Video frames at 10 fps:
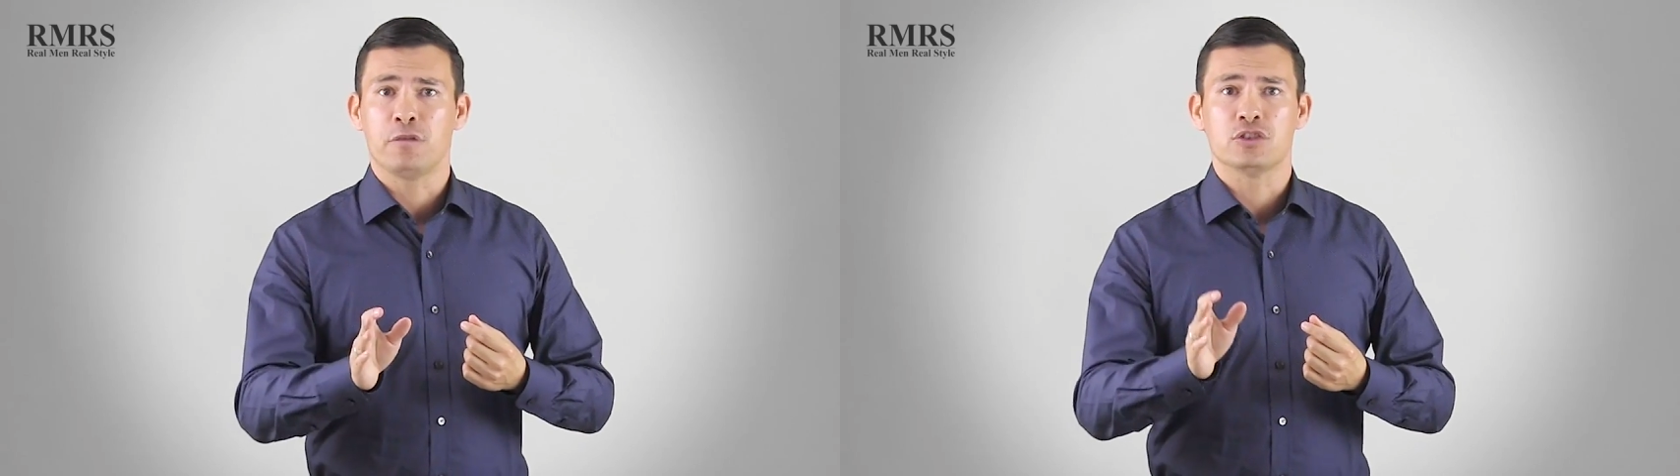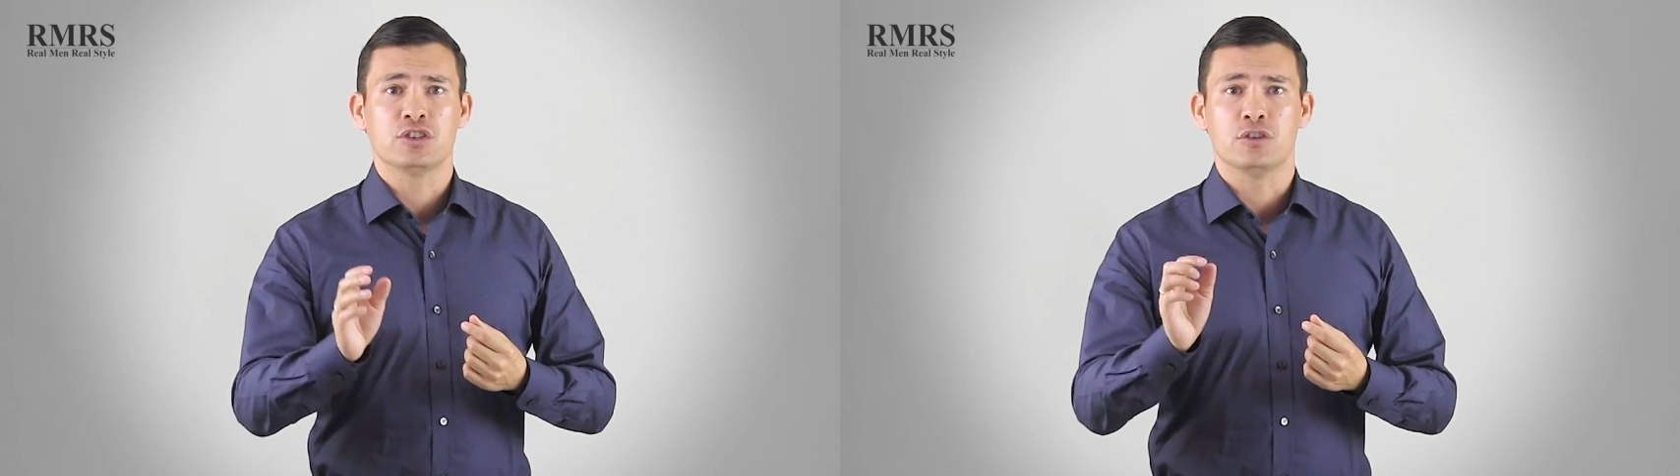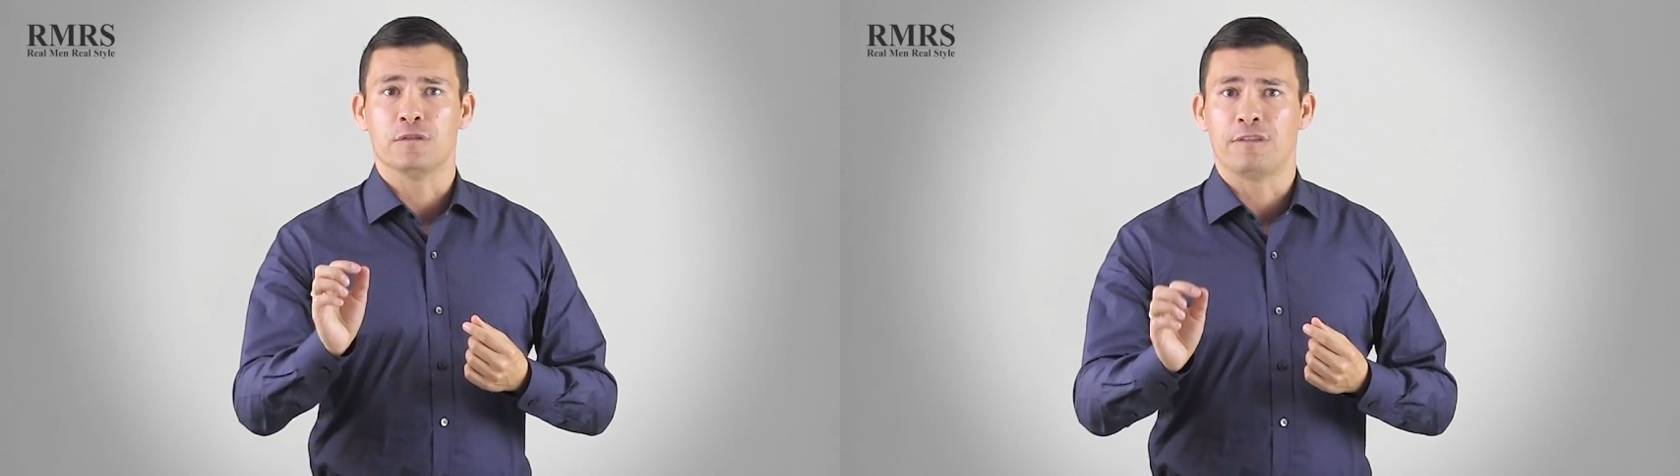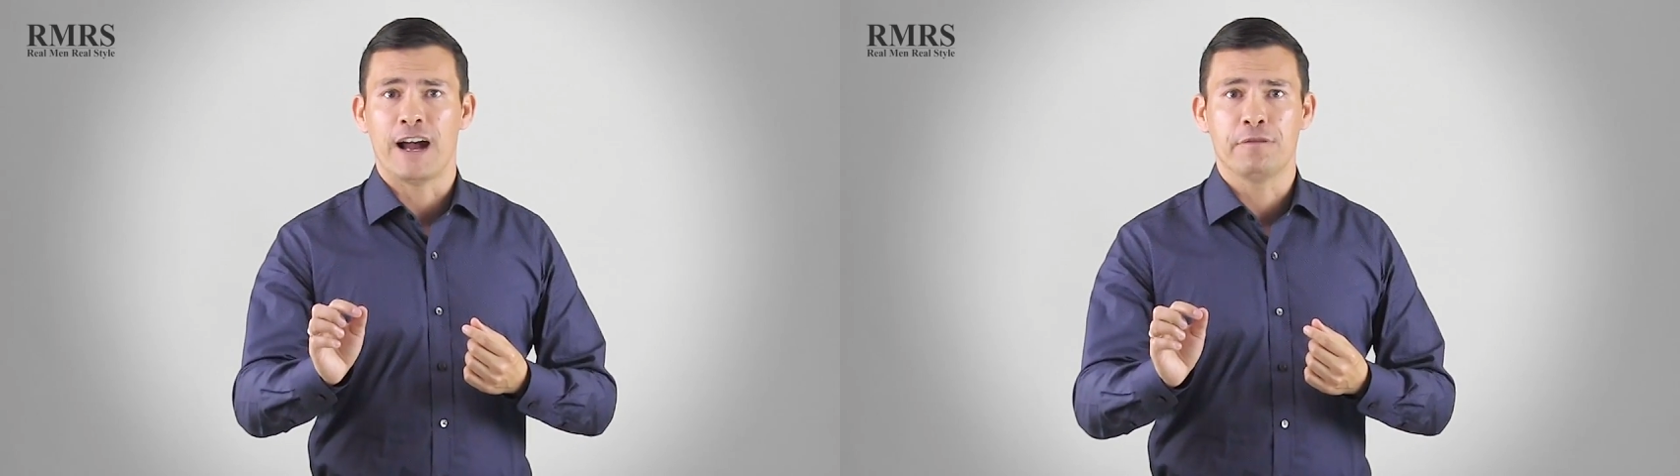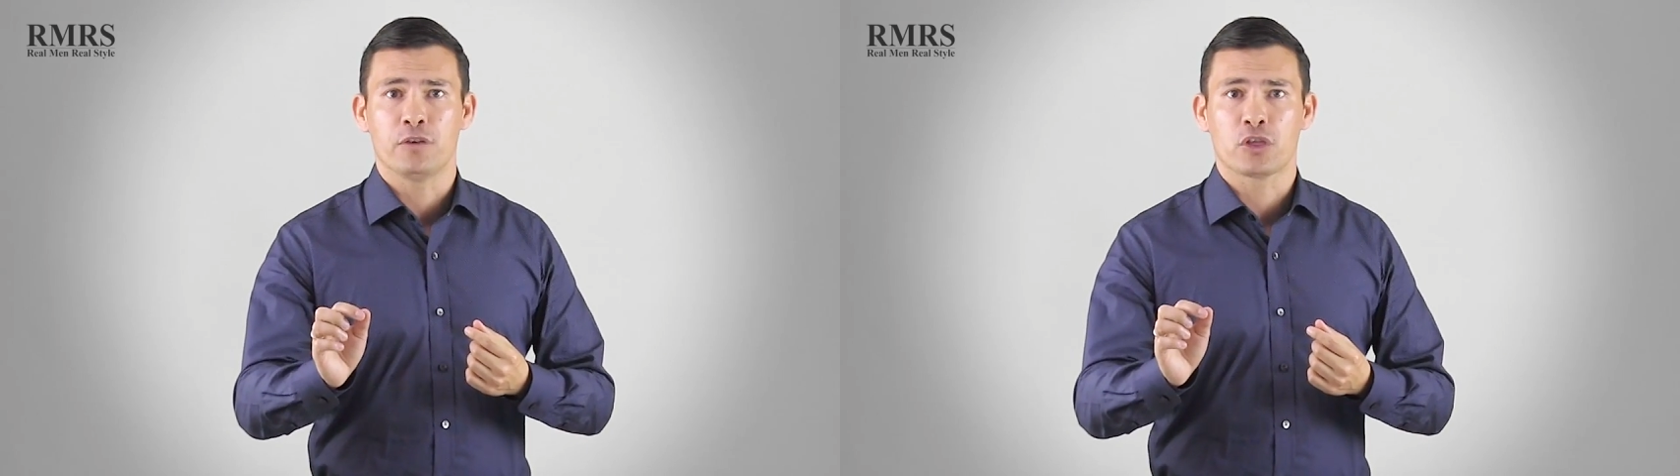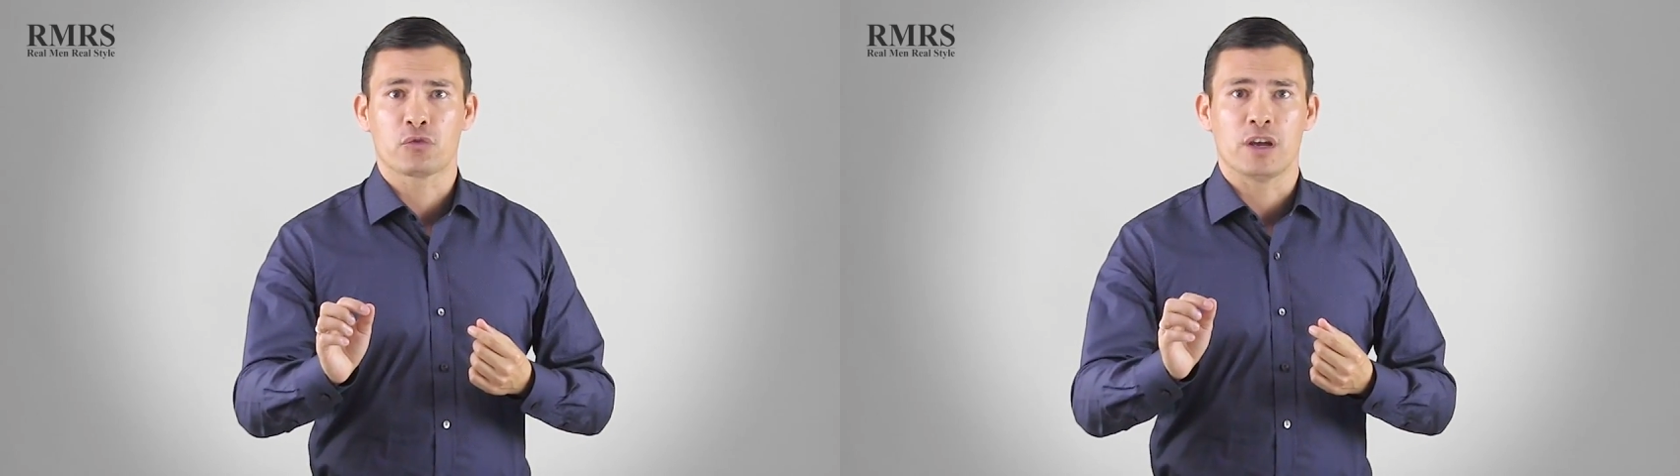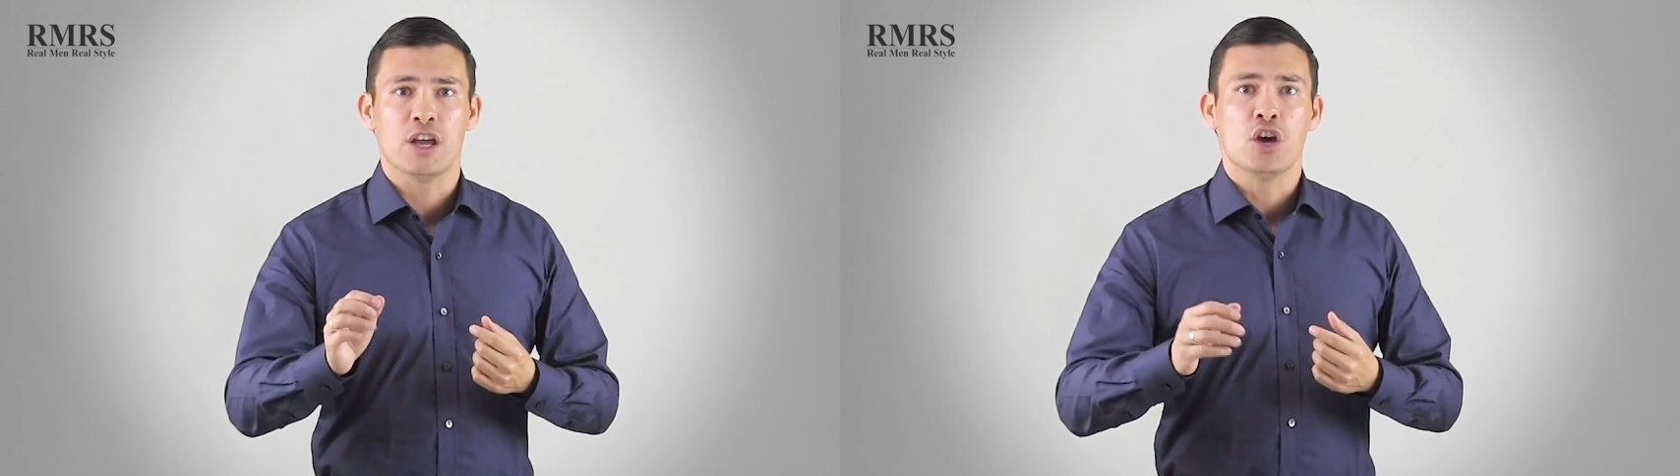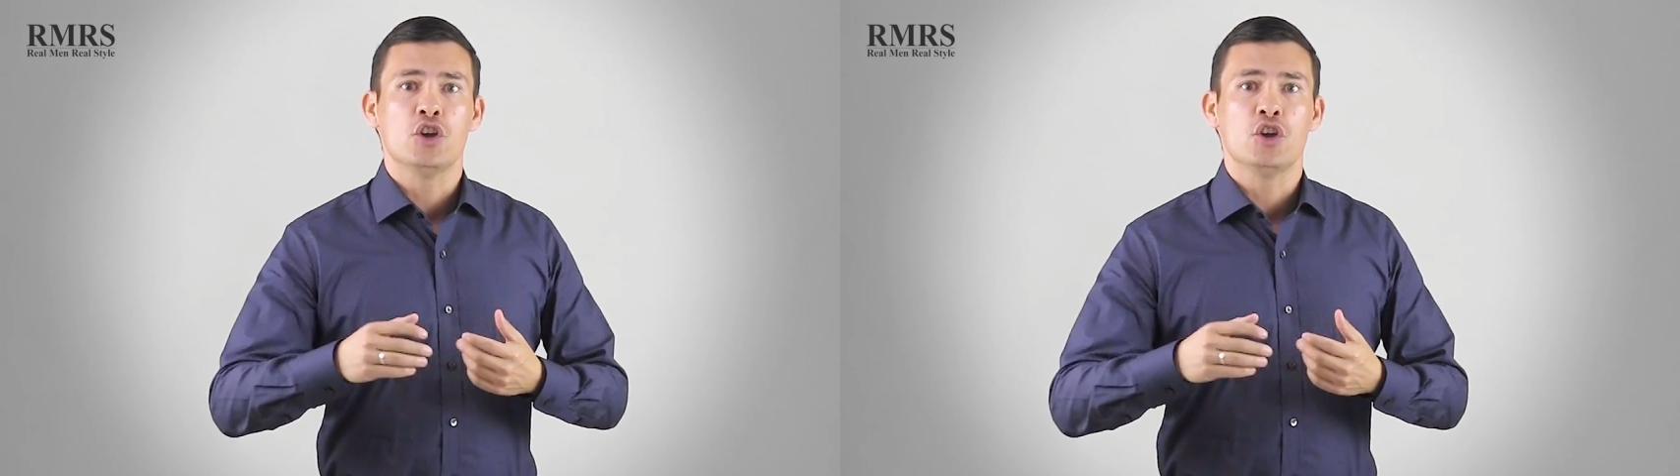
foot two, five foot three,